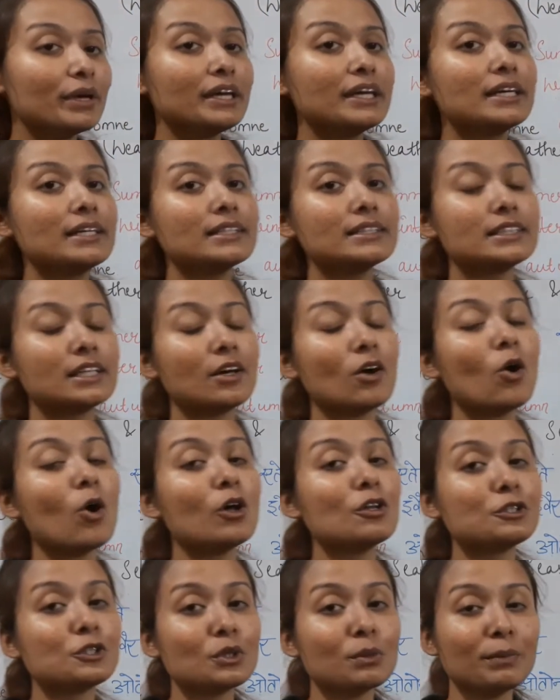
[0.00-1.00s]
is
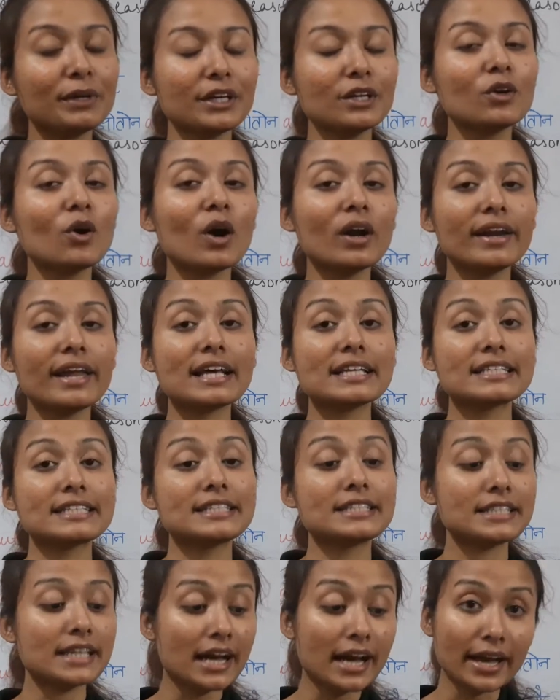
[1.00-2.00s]
also being called as
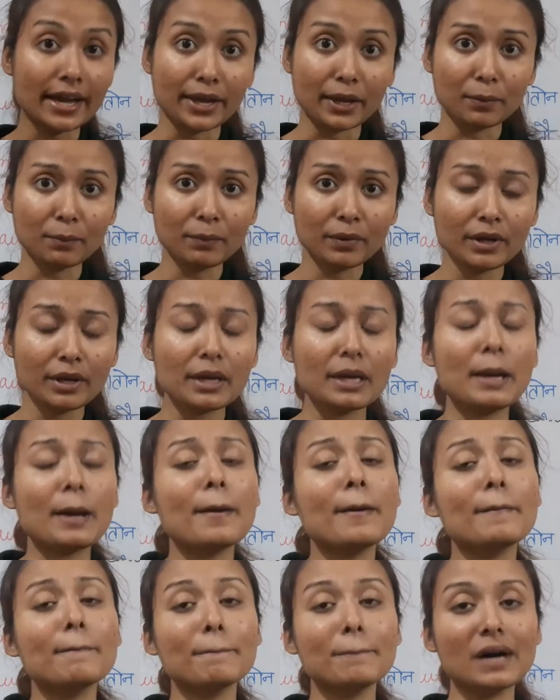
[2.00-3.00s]
time,
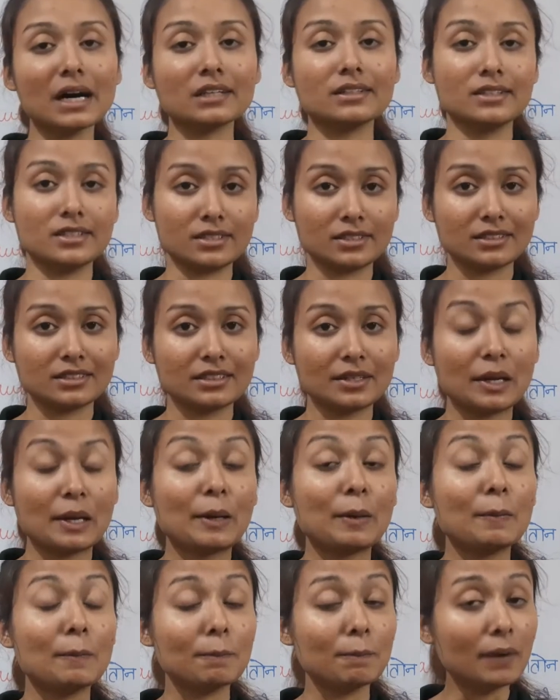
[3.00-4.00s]
but
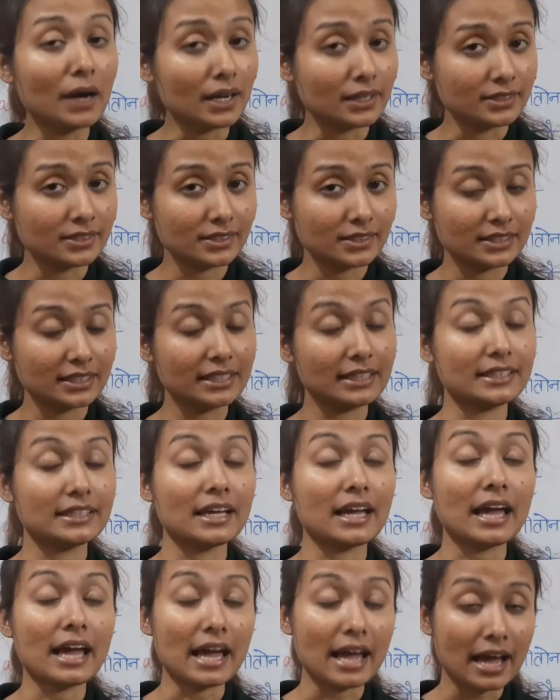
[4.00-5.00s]
it
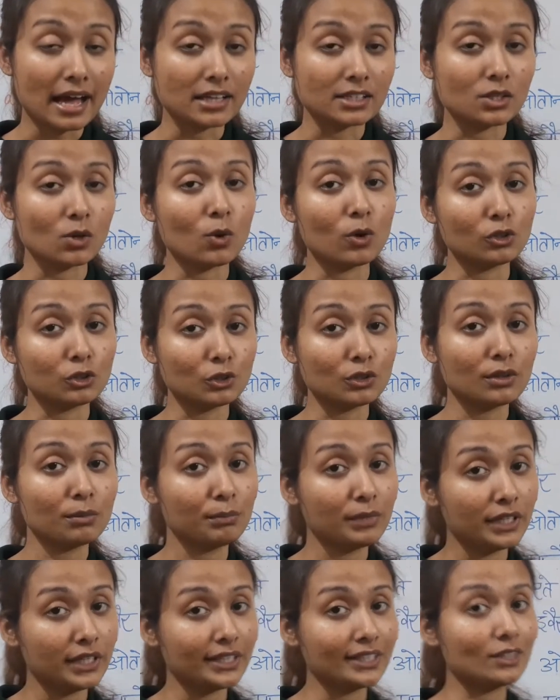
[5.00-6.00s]
has also the
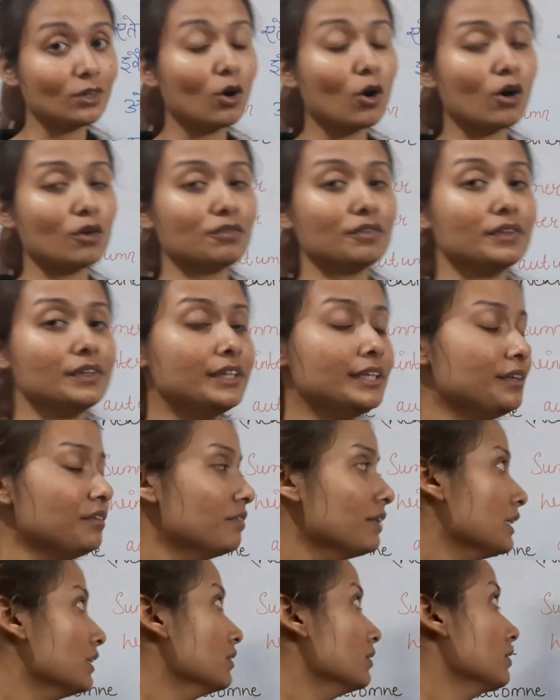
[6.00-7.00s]
meaning of the
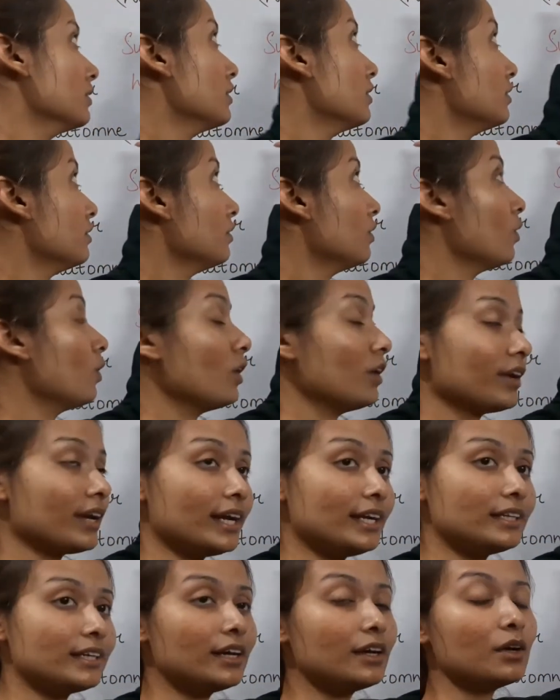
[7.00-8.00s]
weather.
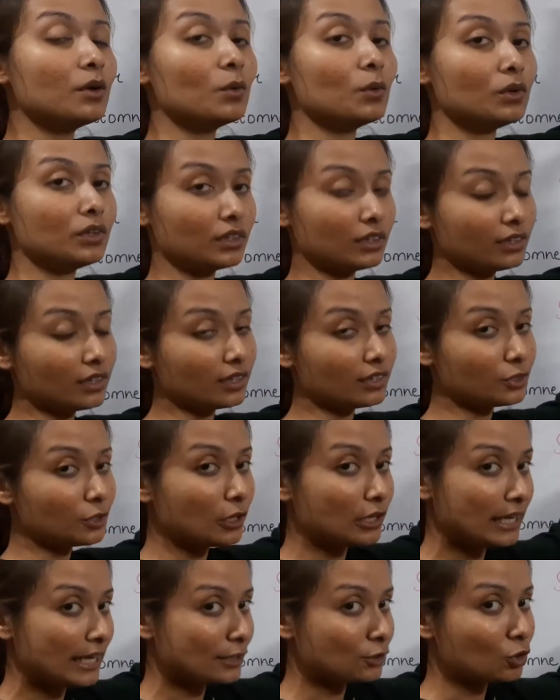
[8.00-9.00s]
Alright, the
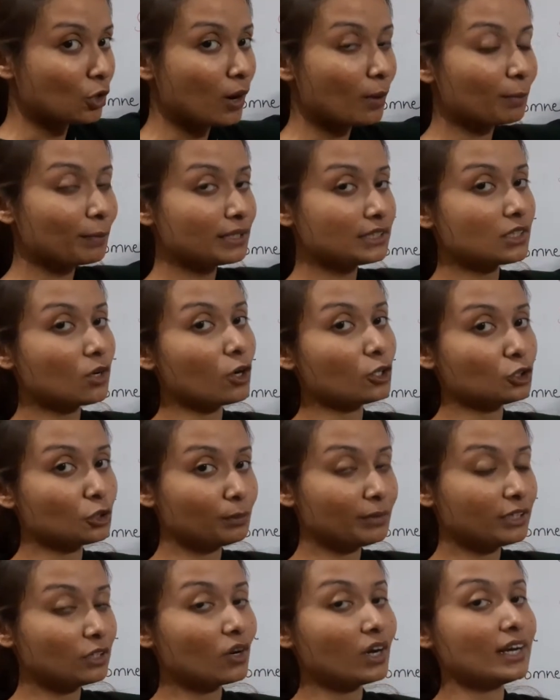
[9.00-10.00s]
les temps is also
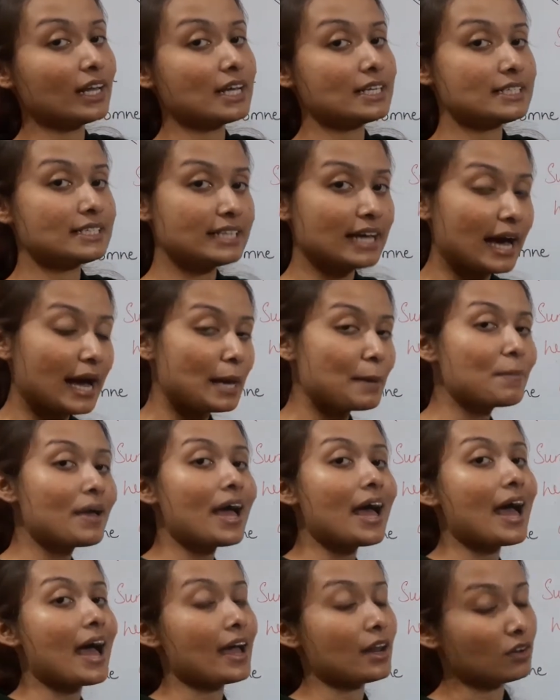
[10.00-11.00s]
being called as time
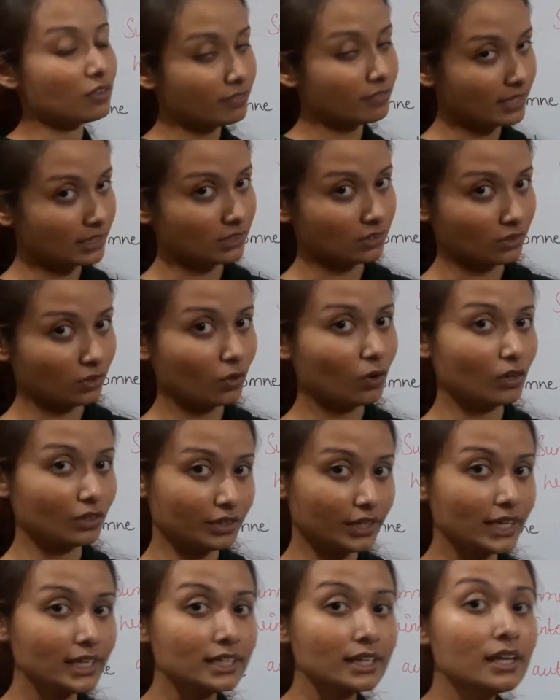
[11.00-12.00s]
and weather.
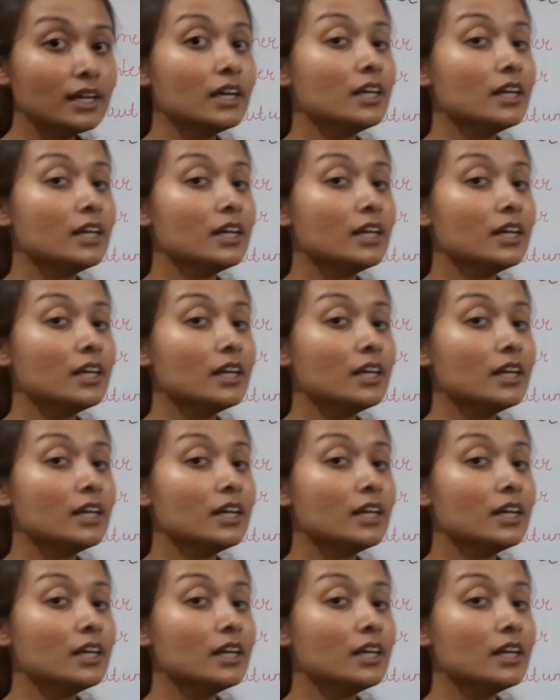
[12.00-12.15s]
Alright,